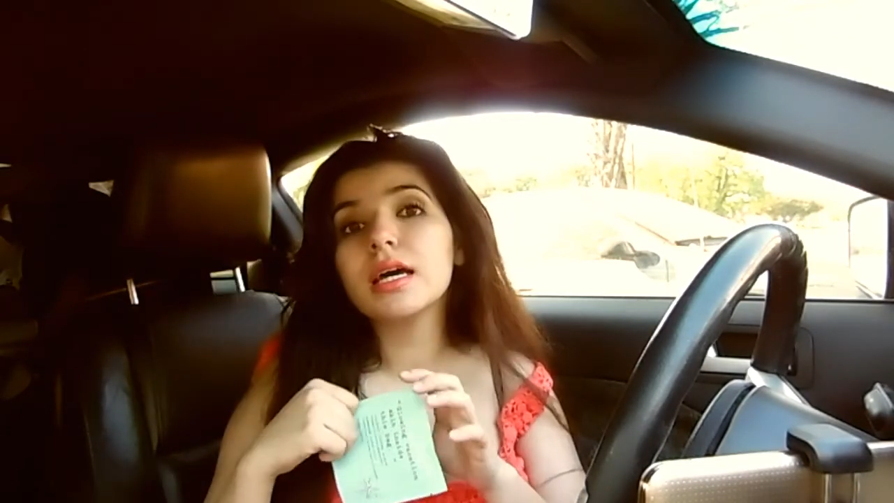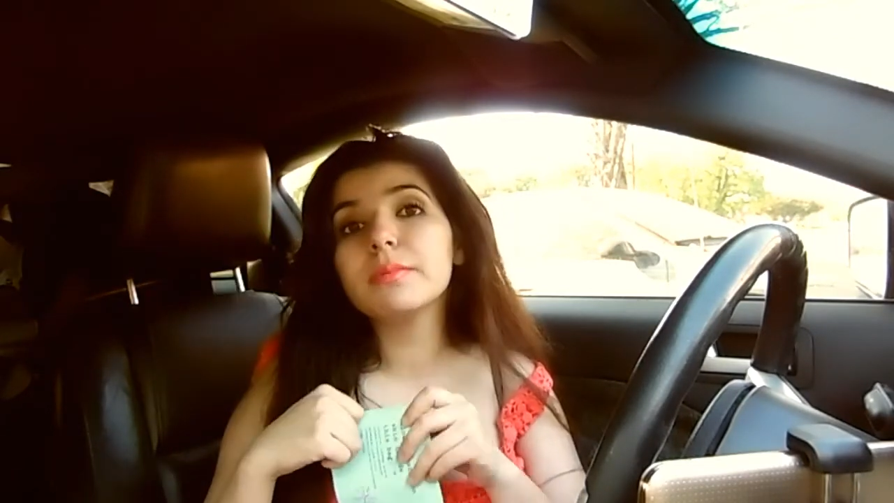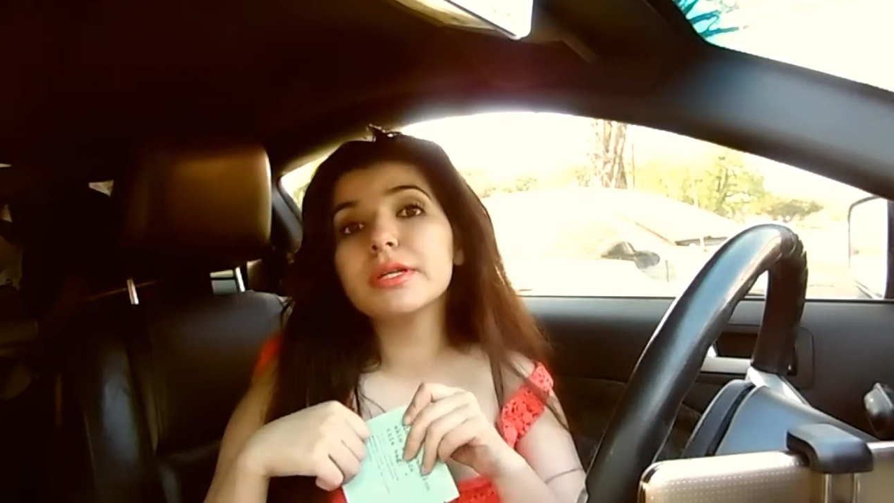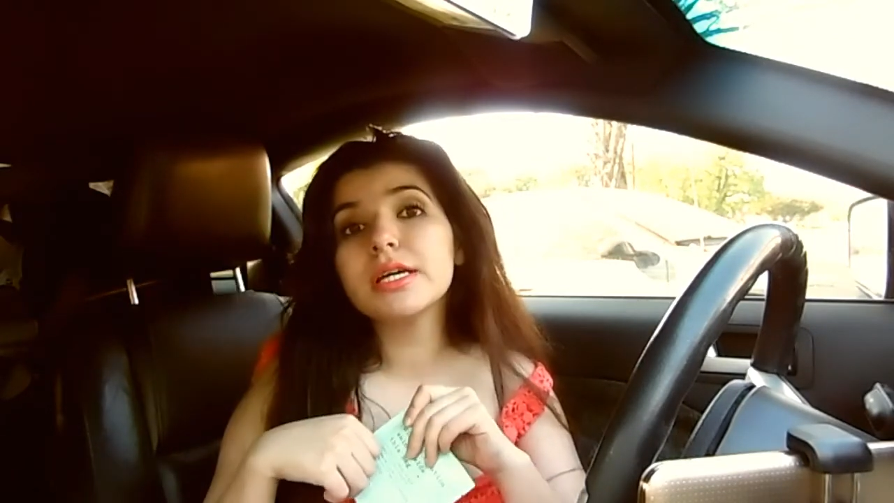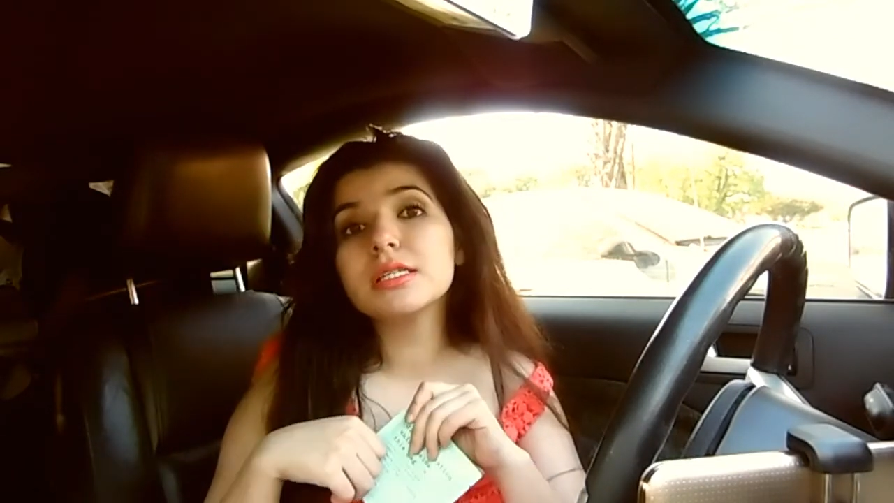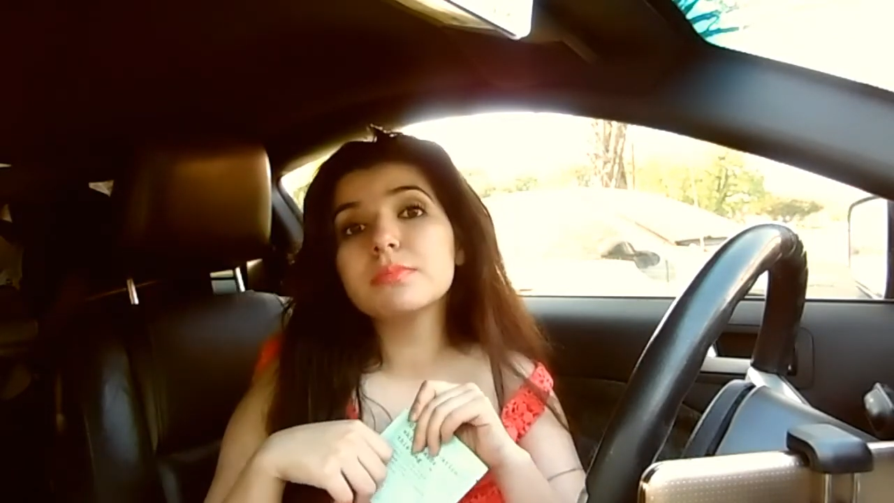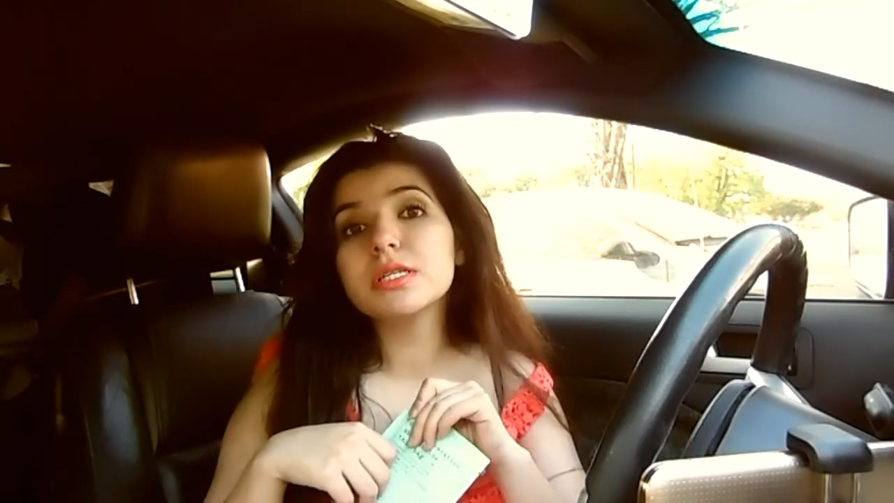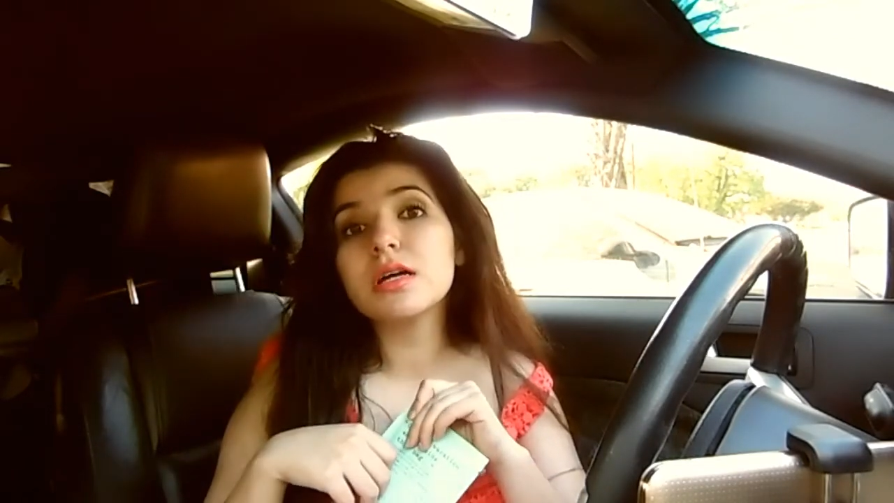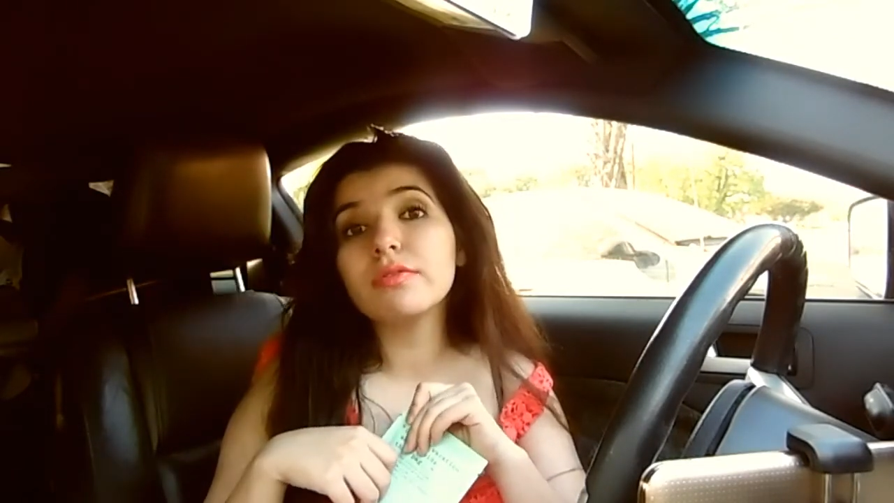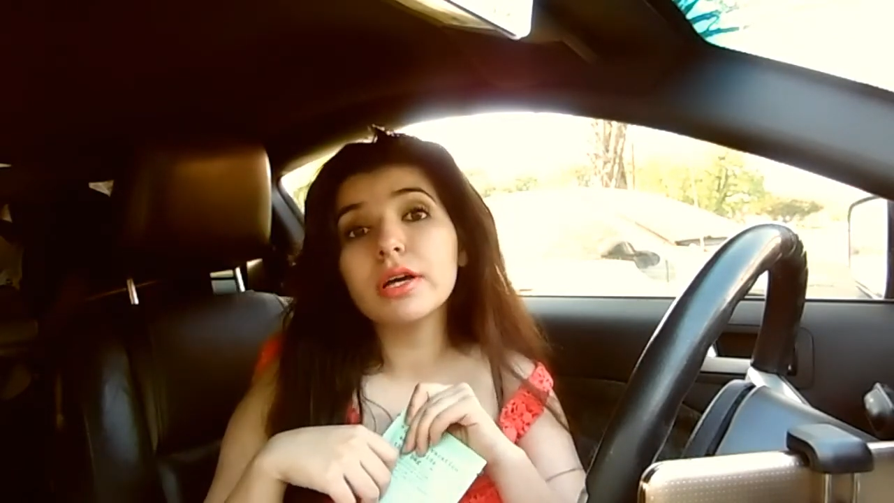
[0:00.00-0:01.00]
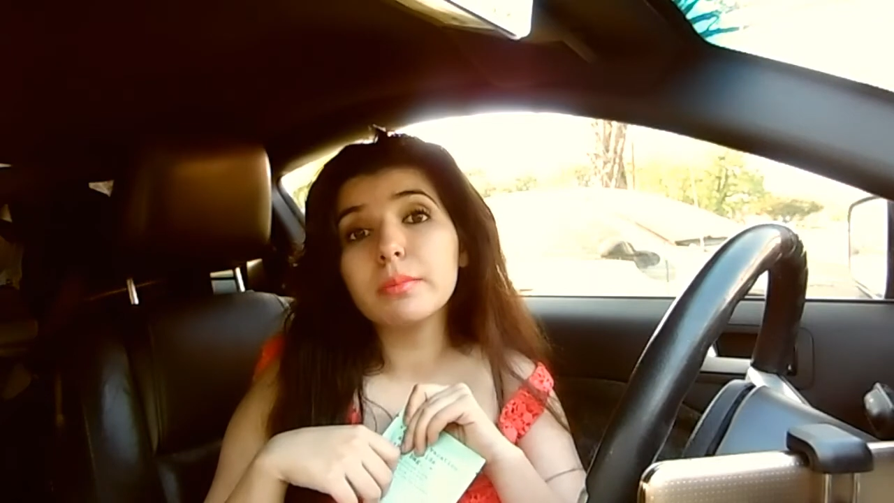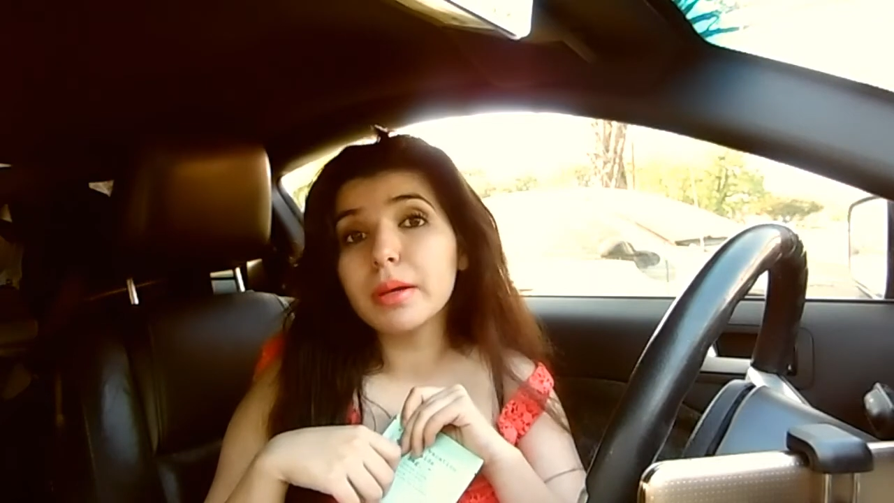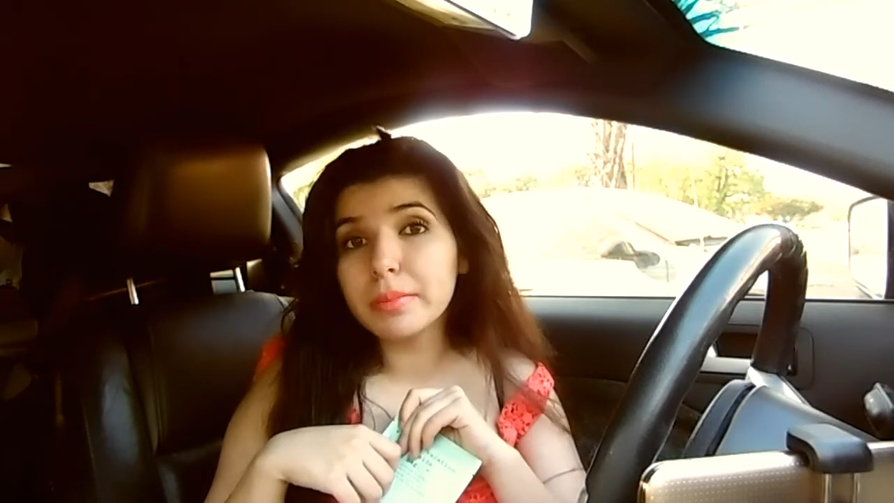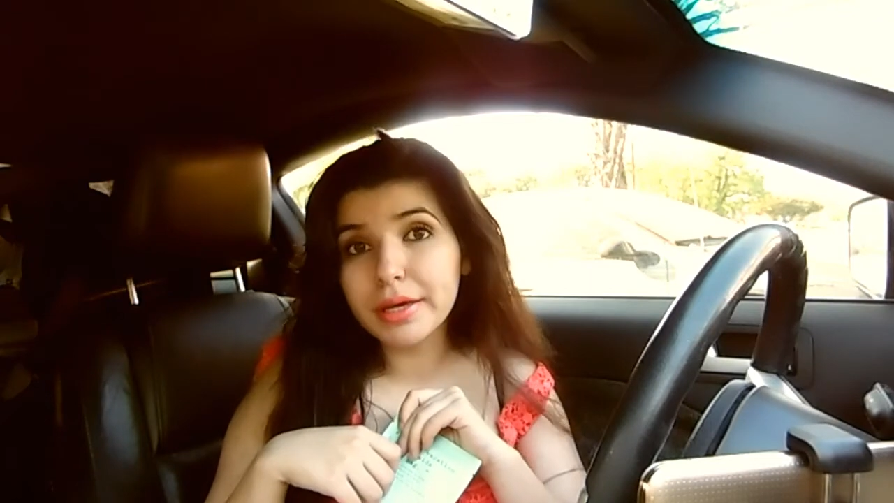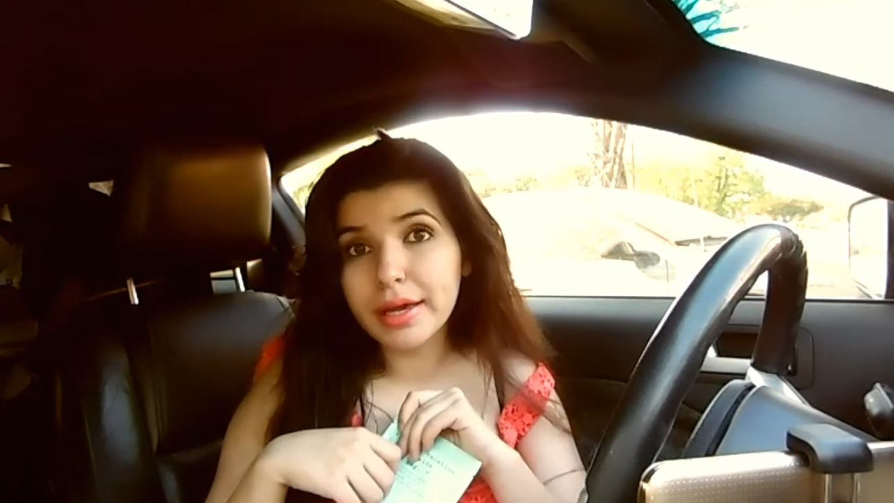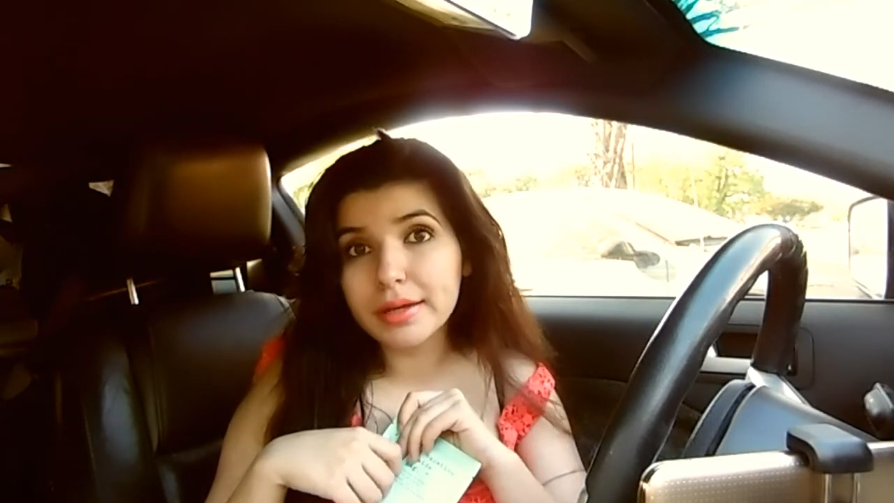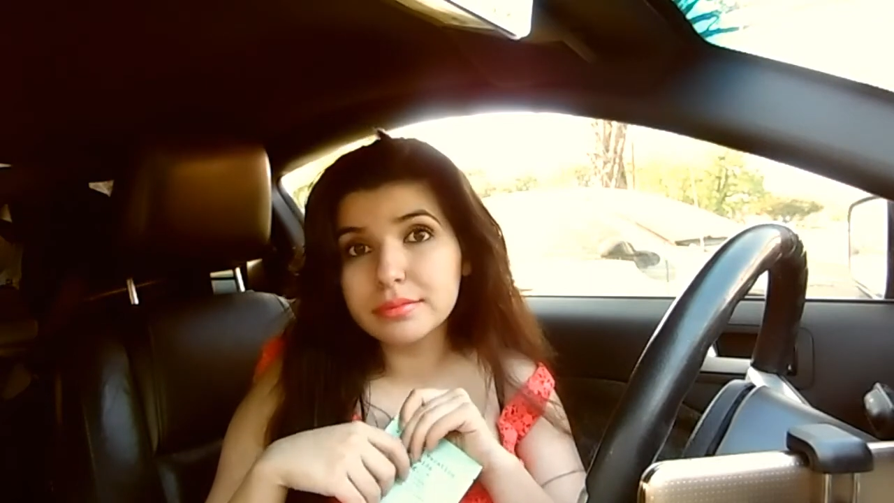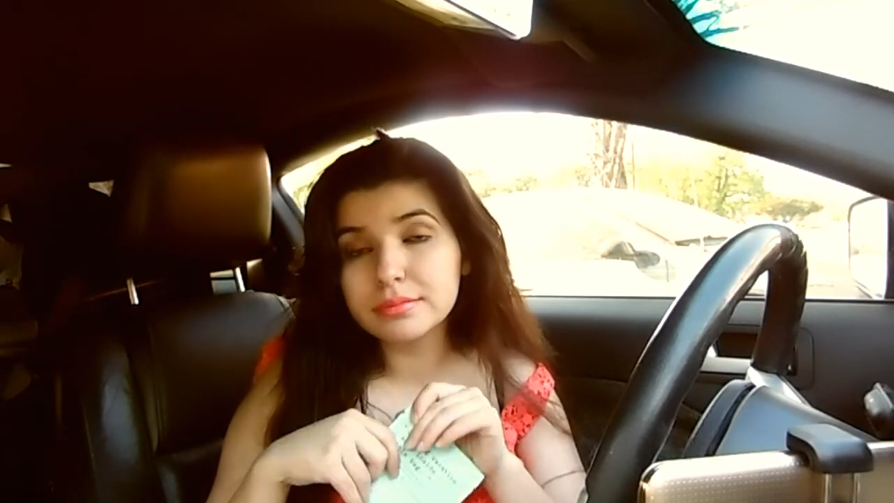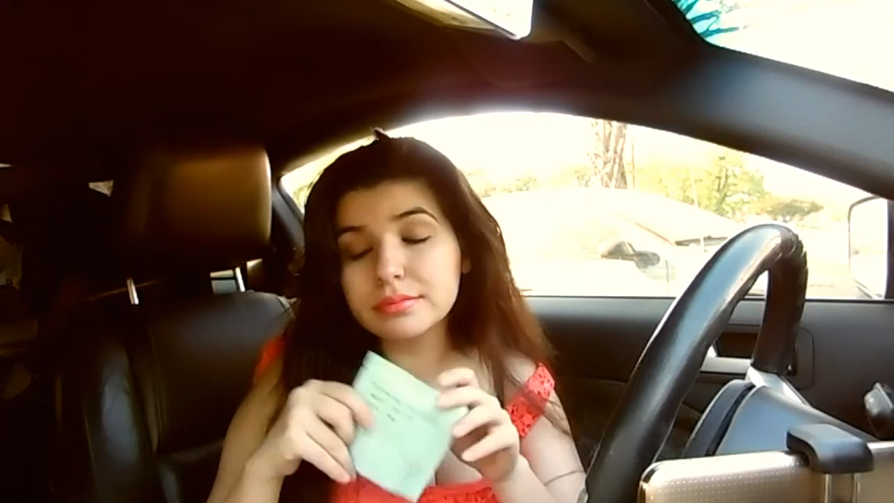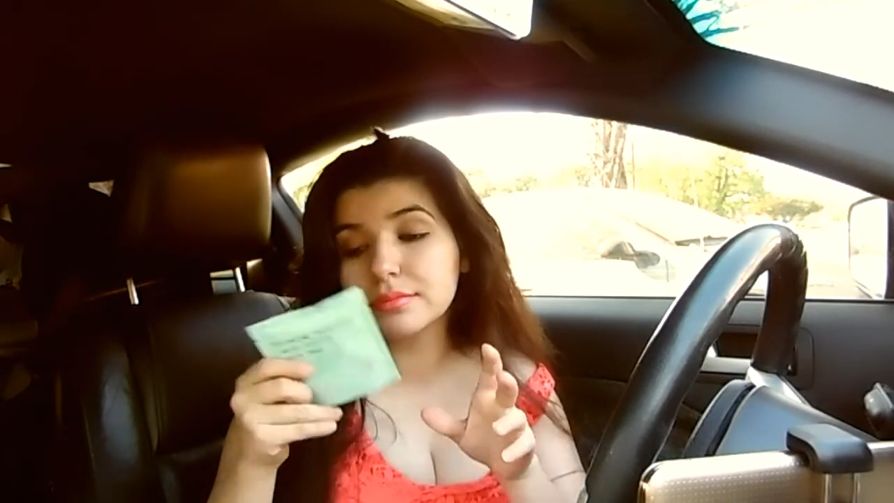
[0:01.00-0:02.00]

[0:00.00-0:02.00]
it'd be nice to be soft like a baby again.